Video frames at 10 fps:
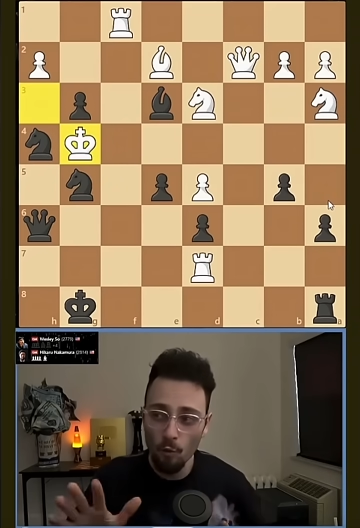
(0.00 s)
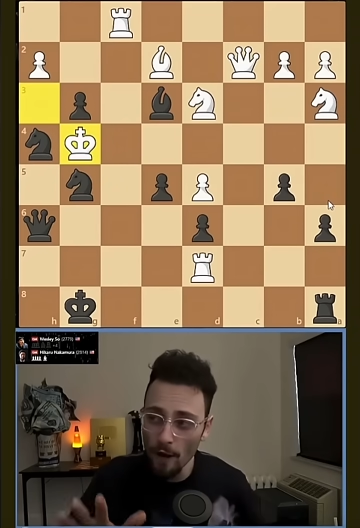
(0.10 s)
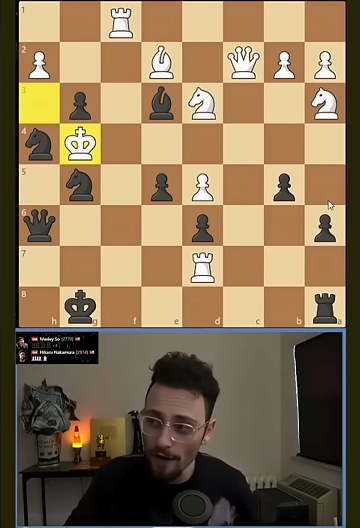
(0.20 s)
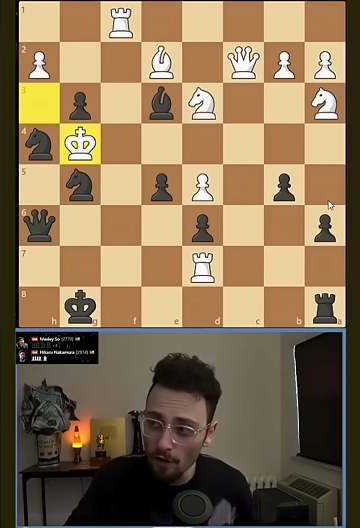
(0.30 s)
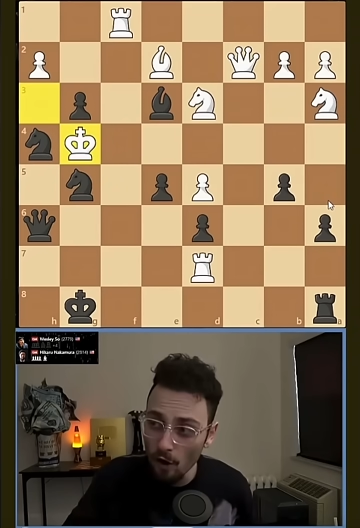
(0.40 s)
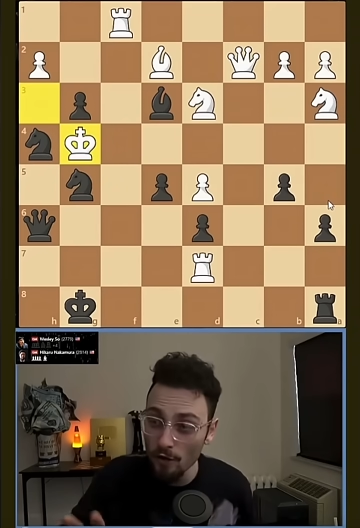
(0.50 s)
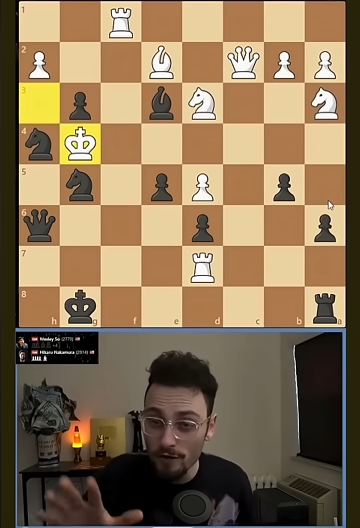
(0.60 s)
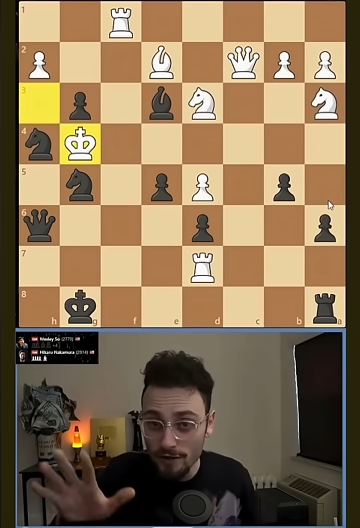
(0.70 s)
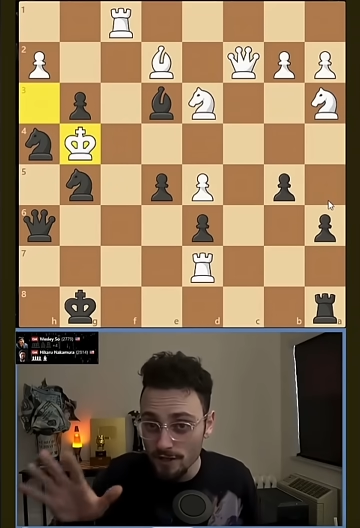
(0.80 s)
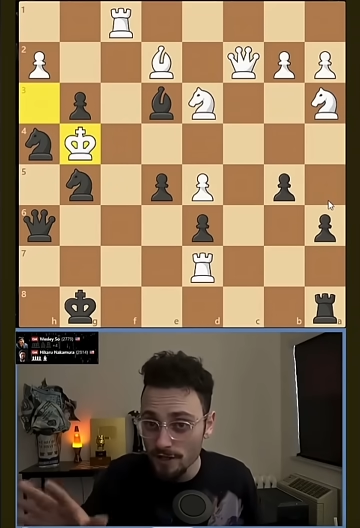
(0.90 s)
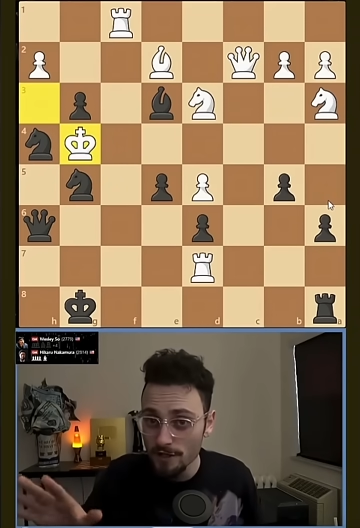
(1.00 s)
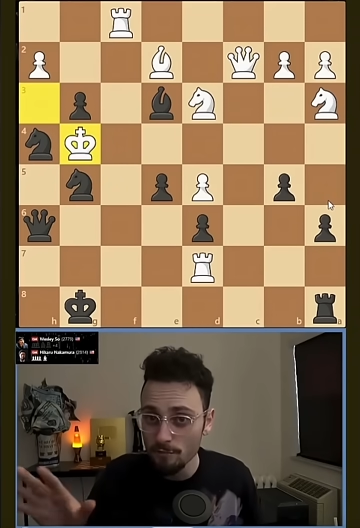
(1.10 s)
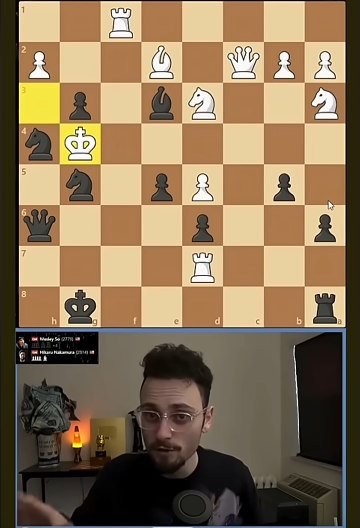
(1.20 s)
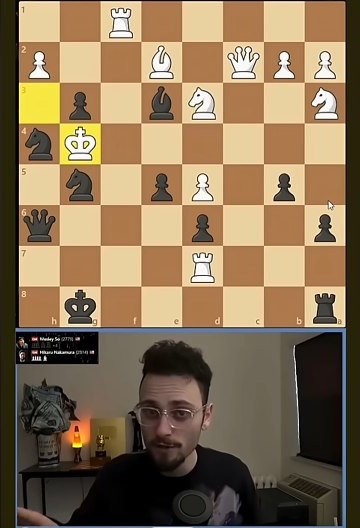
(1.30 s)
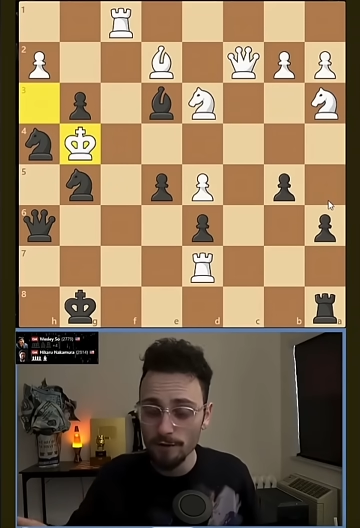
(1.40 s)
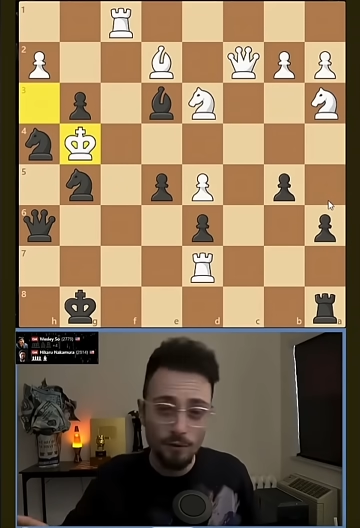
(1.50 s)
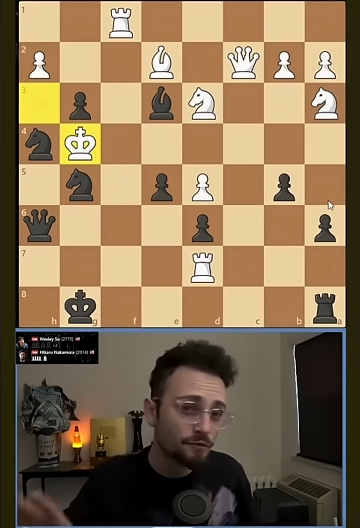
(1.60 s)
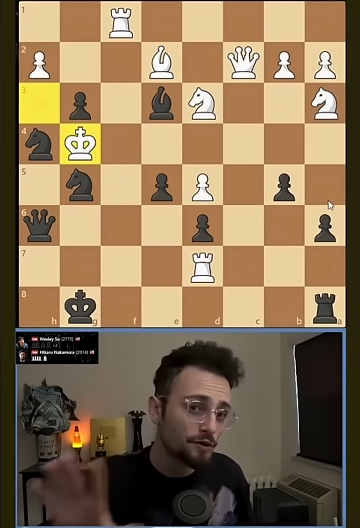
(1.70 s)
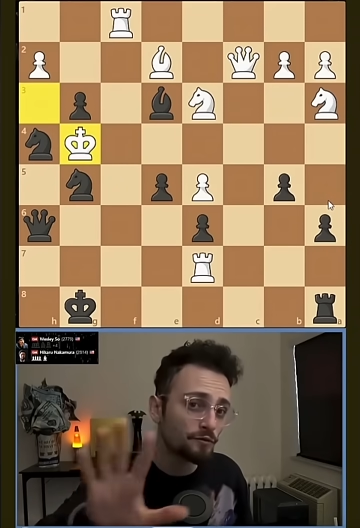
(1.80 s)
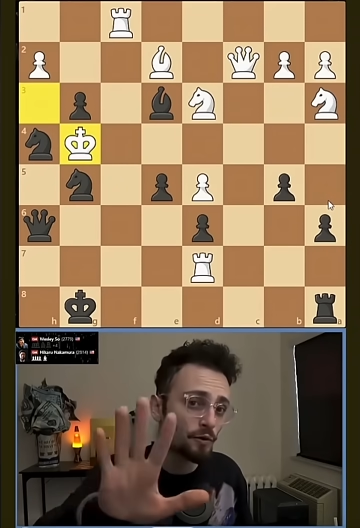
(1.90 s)
where are the 6 brilliant
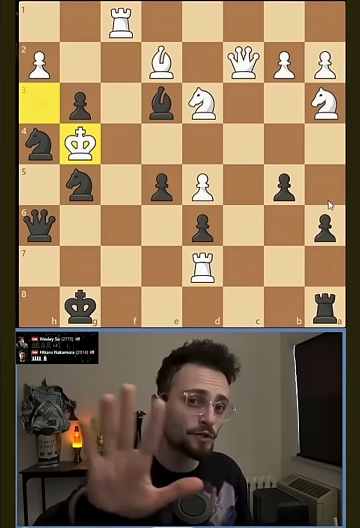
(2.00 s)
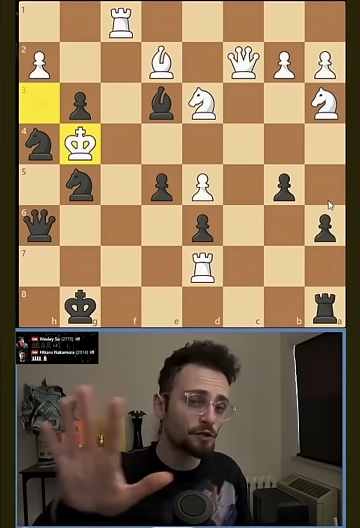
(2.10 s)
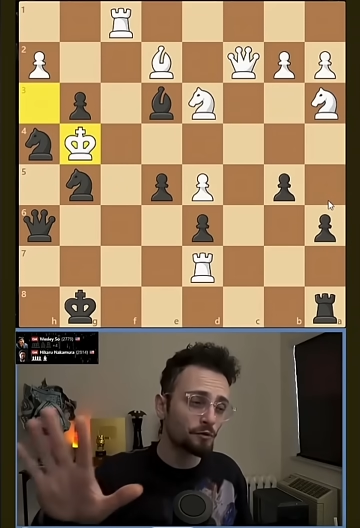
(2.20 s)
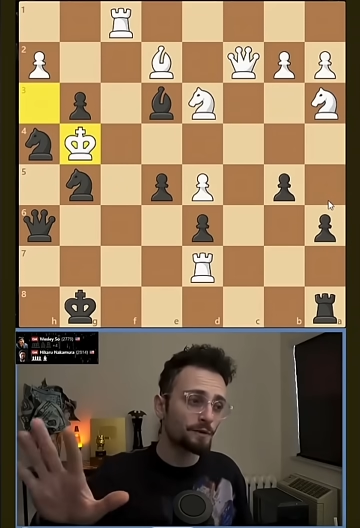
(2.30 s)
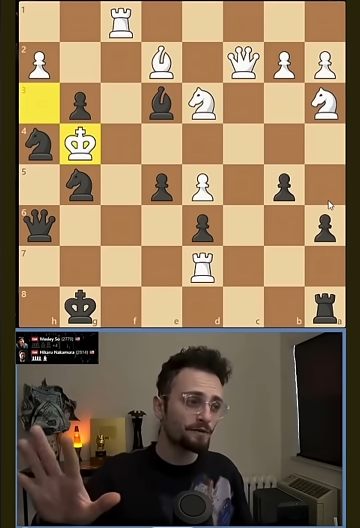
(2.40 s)
moves? You've only showed me